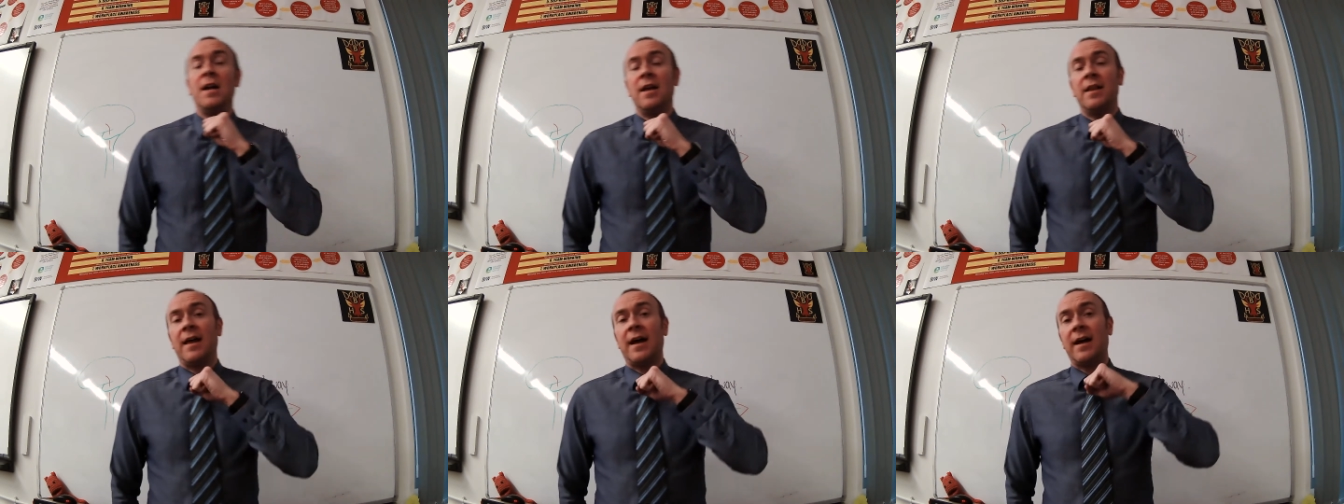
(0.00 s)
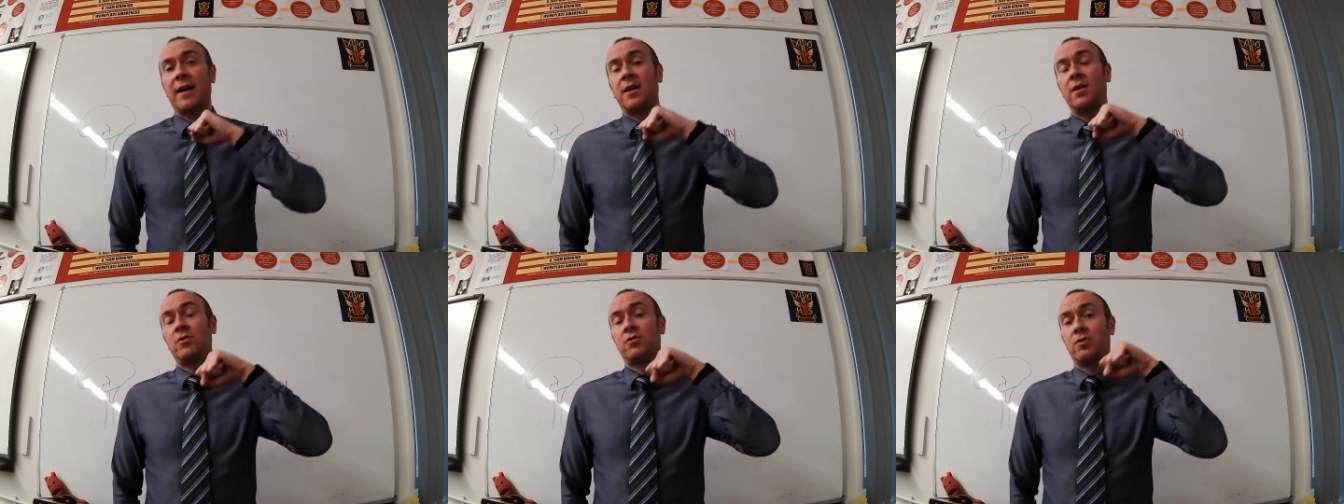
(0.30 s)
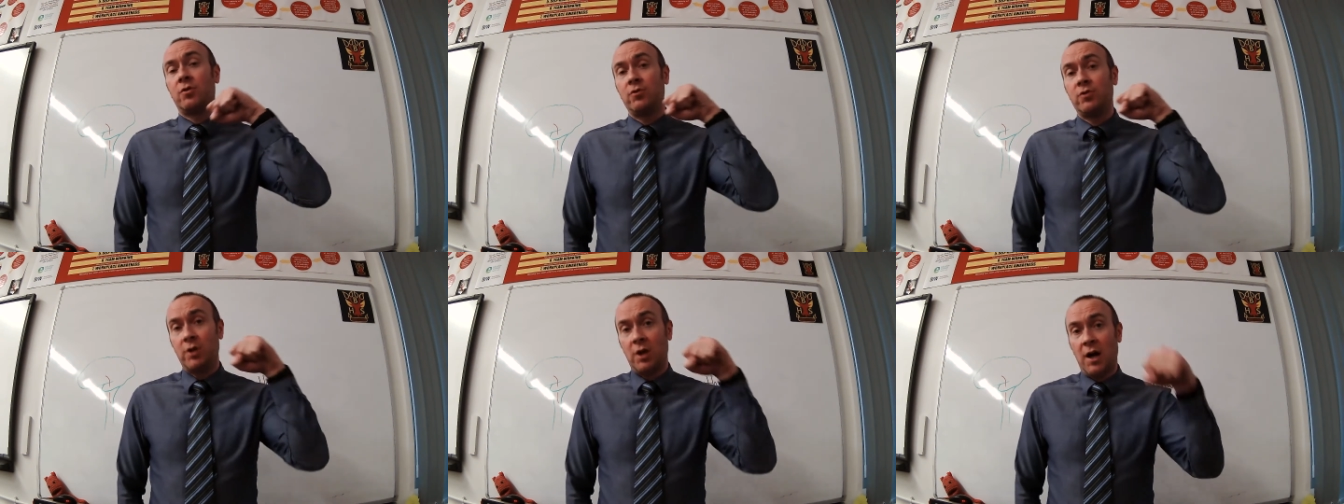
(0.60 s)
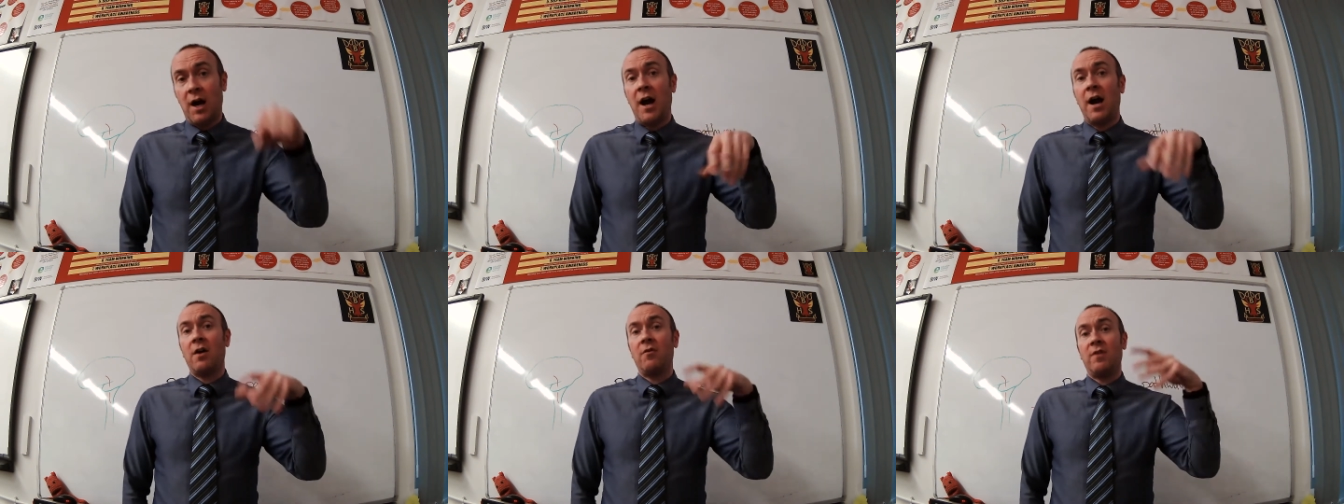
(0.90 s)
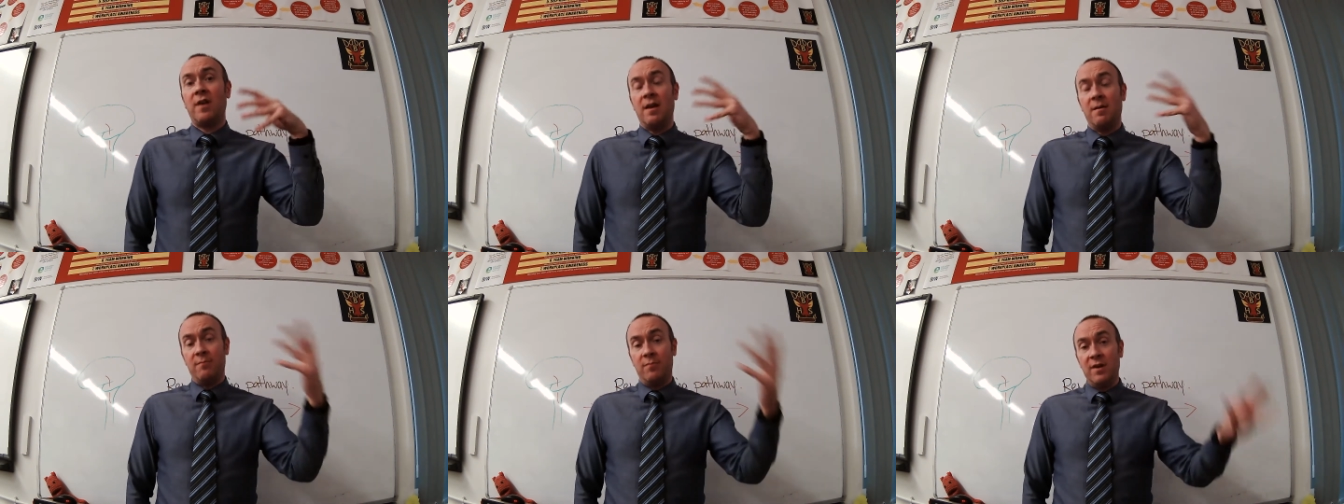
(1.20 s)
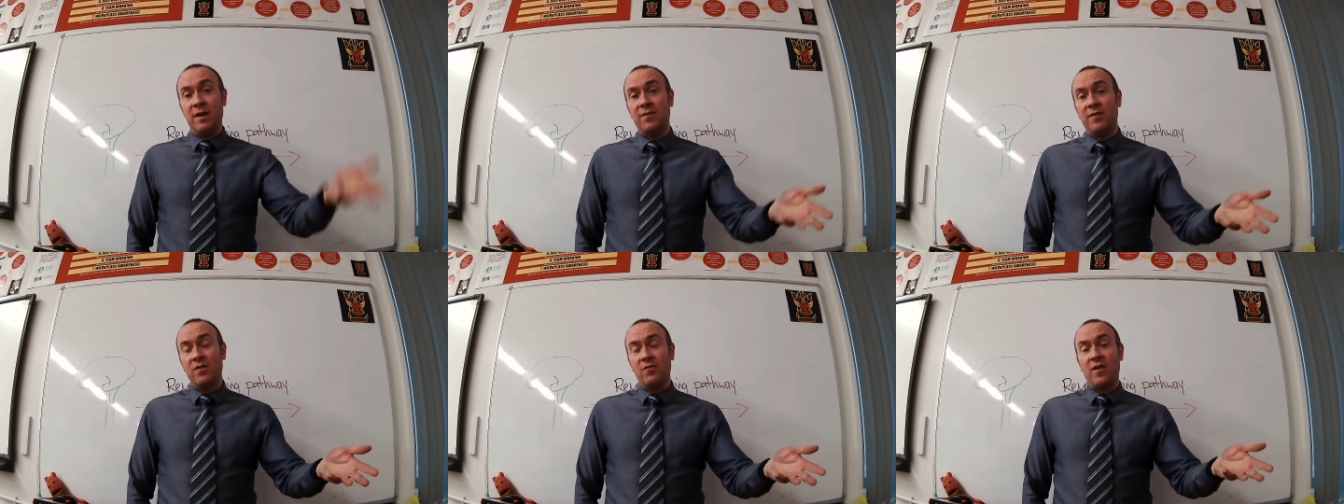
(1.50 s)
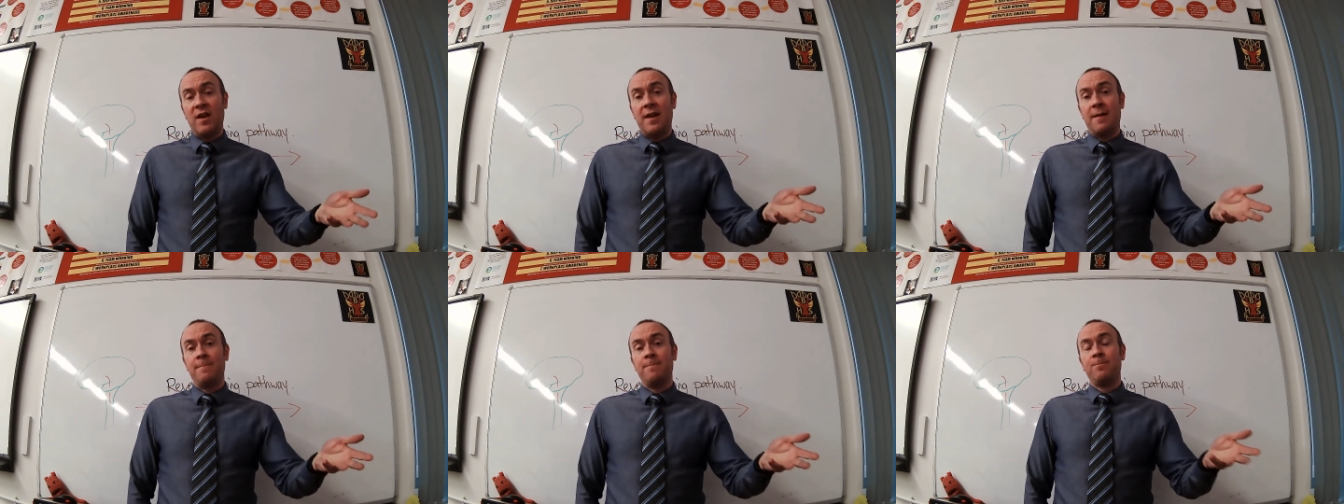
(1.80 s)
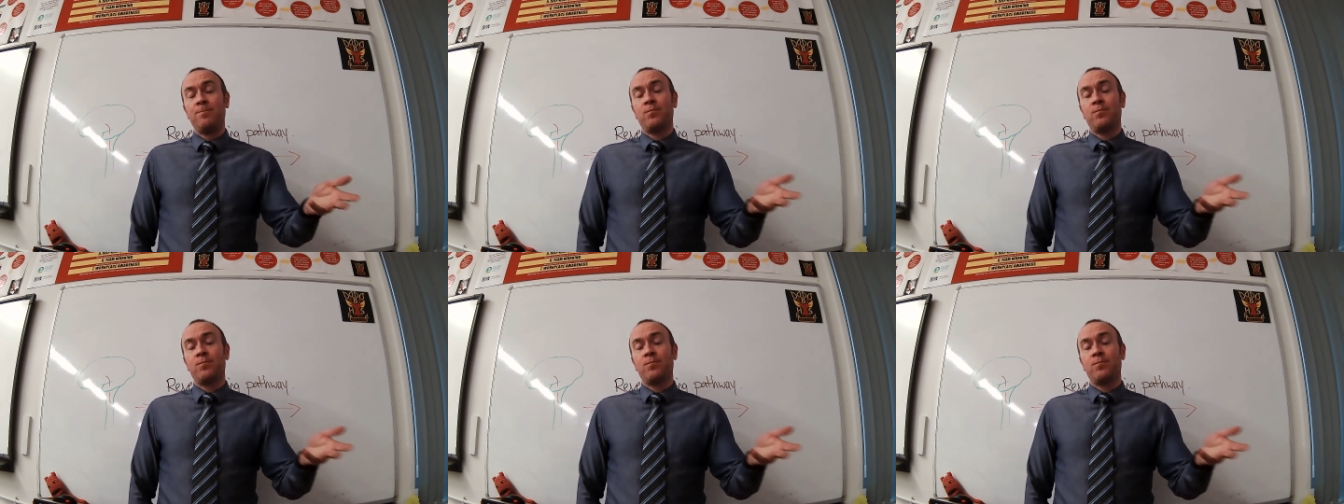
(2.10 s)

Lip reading: That controls your heart rate and breathing rate,